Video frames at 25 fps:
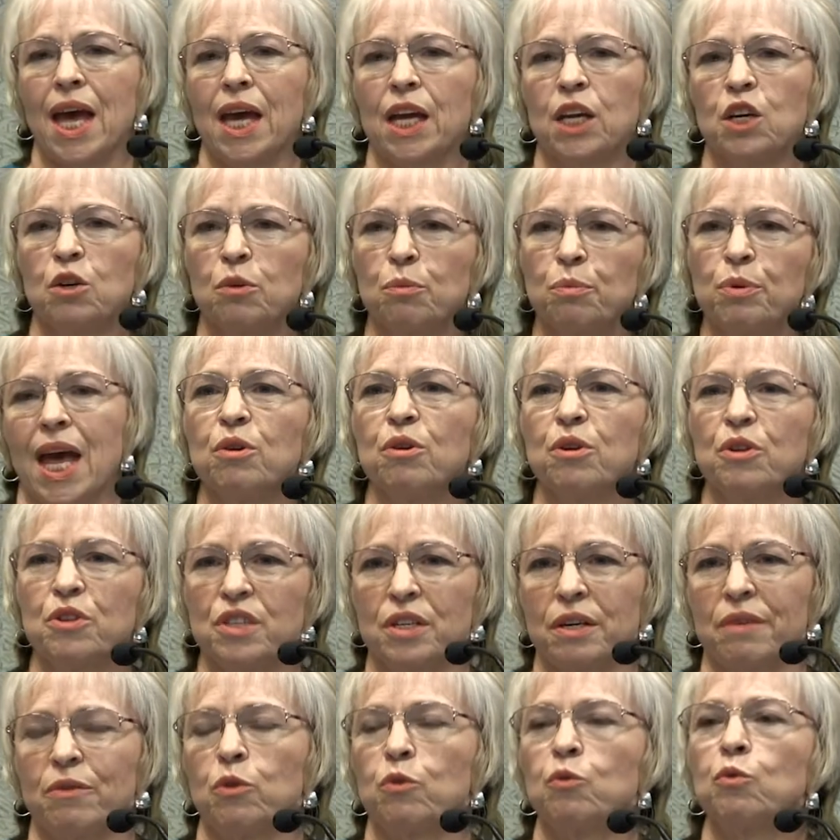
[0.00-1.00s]
Computers
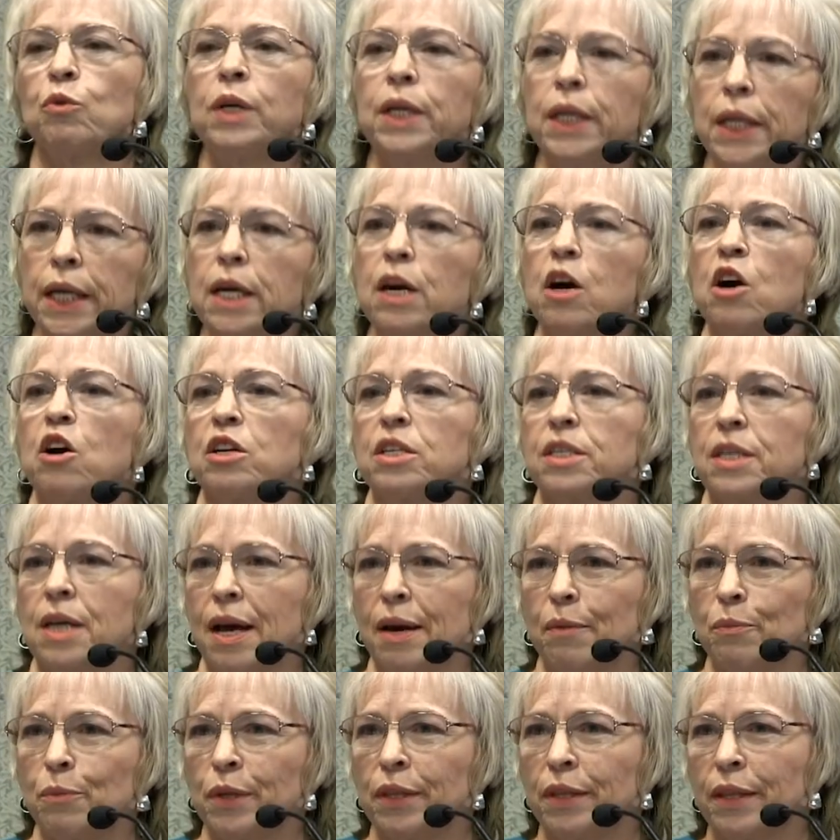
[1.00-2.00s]
have a really hard
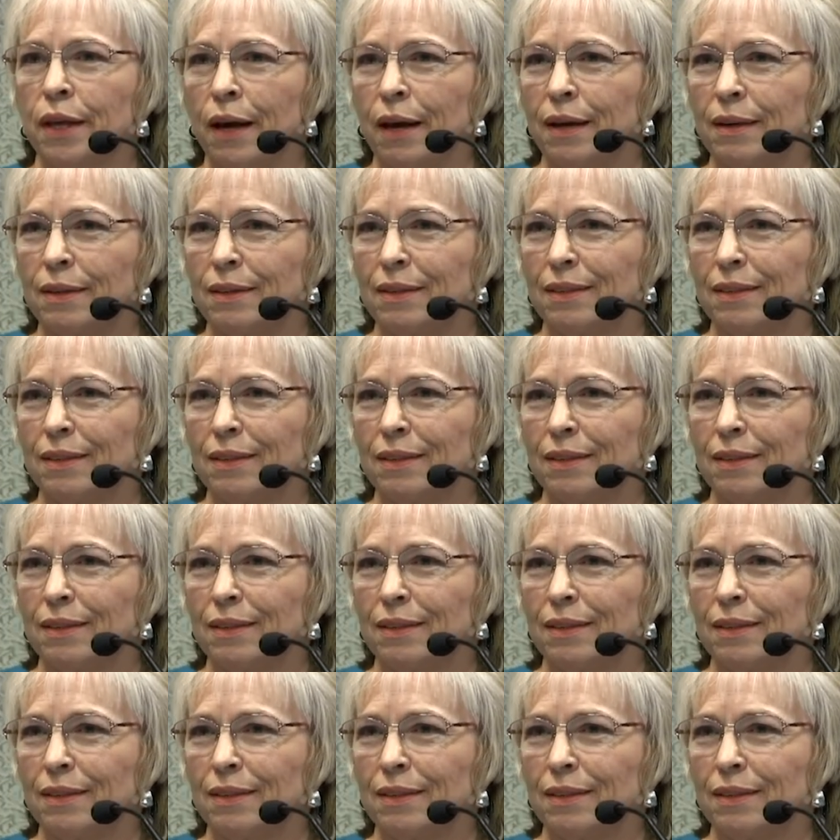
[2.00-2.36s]
time with that.